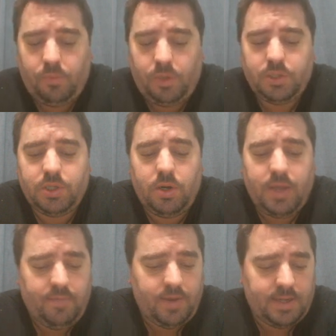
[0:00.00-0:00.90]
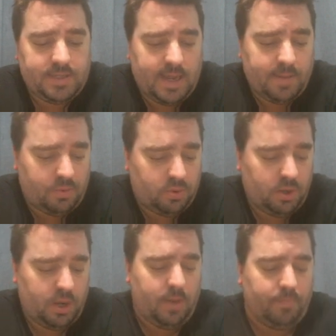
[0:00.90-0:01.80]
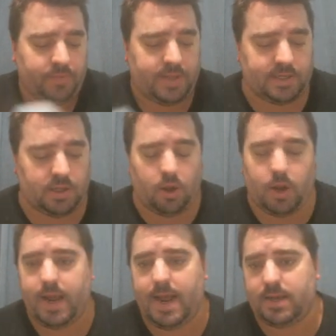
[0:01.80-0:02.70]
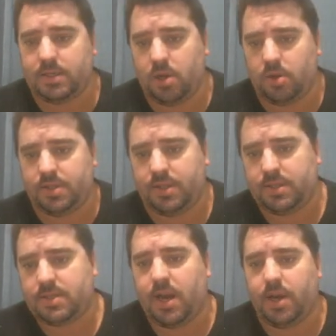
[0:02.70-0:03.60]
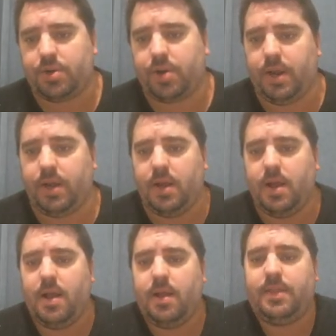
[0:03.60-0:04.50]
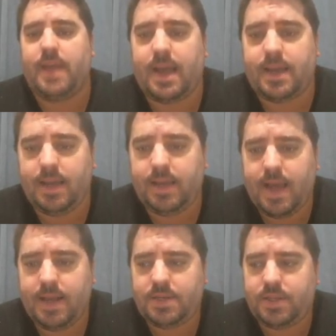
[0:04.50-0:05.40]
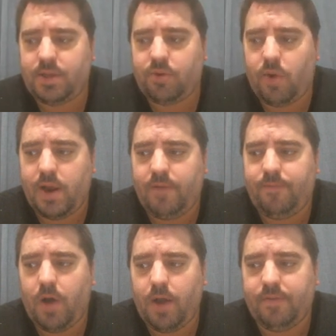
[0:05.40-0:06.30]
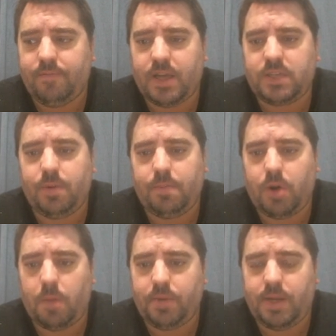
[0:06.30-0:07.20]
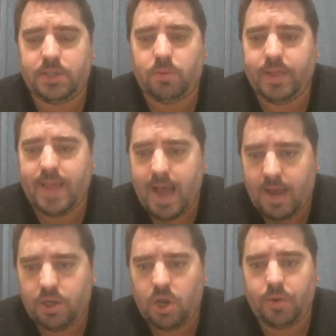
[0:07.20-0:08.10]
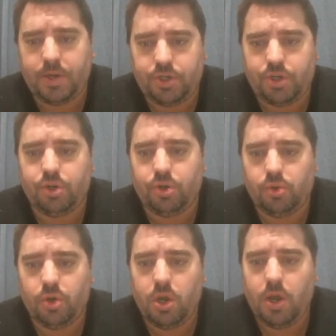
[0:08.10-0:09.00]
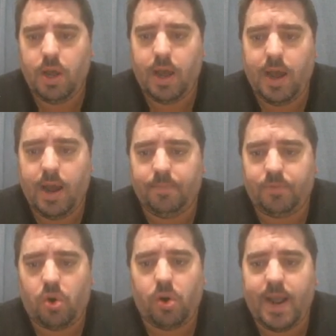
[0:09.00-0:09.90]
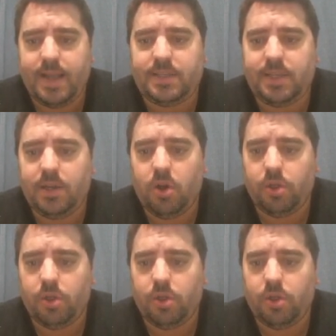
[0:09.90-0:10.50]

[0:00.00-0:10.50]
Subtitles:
So I'll give you an example. There's a lot of households in this country that can get to 3 to 5 investment properties without going too crazy on the